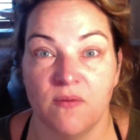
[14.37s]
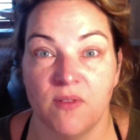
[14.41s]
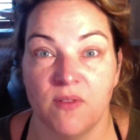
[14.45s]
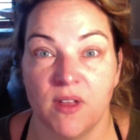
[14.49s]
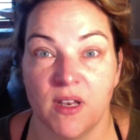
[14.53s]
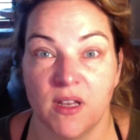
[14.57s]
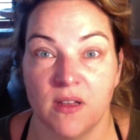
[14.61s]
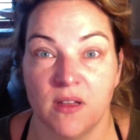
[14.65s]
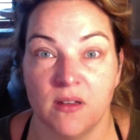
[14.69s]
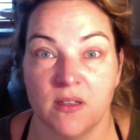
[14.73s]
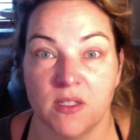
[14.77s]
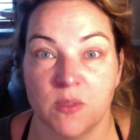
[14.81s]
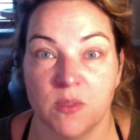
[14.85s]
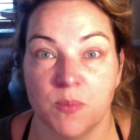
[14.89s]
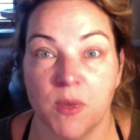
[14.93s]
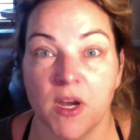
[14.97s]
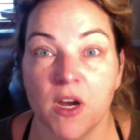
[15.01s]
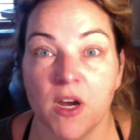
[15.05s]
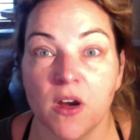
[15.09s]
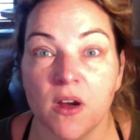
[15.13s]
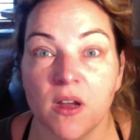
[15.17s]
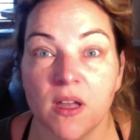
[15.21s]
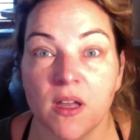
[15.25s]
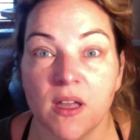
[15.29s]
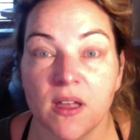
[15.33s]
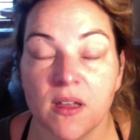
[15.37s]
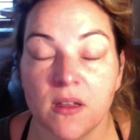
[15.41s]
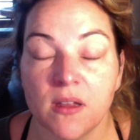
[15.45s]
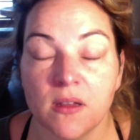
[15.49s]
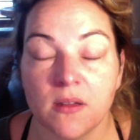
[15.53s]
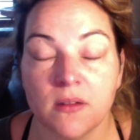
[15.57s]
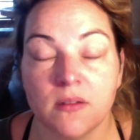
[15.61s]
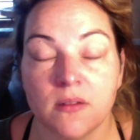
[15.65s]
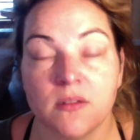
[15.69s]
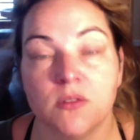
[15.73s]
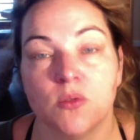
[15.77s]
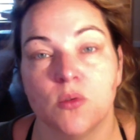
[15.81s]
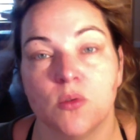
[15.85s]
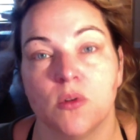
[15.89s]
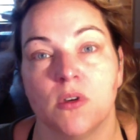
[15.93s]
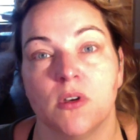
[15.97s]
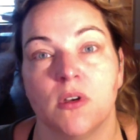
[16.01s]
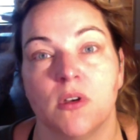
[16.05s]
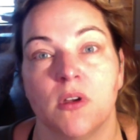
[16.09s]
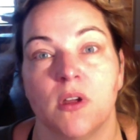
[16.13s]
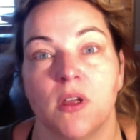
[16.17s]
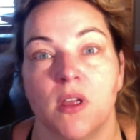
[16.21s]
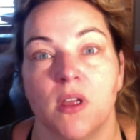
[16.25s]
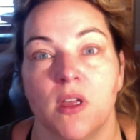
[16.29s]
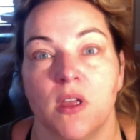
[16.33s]
any experience
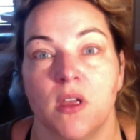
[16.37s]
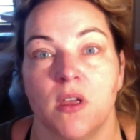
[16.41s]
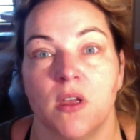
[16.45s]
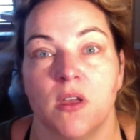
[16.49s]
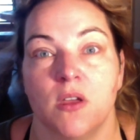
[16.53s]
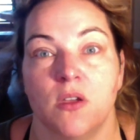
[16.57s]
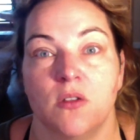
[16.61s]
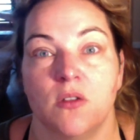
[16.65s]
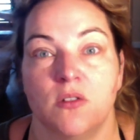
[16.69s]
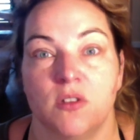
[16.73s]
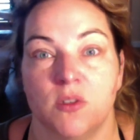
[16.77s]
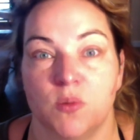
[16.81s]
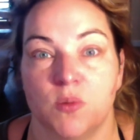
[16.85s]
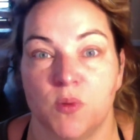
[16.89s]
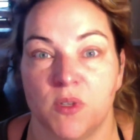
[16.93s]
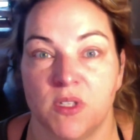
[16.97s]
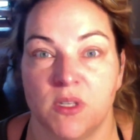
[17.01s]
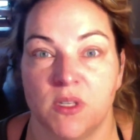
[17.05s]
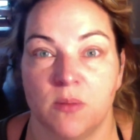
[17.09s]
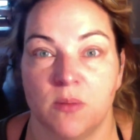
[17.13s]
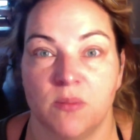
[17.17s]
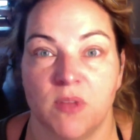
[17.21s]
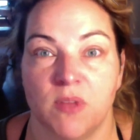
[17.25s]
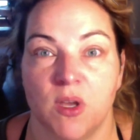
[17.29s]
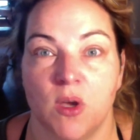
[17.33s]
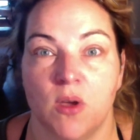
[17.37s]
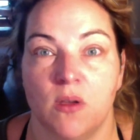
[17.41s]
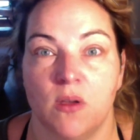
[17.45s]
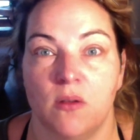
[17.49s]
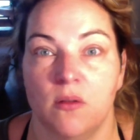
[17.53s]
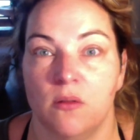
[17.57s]
or you just want something,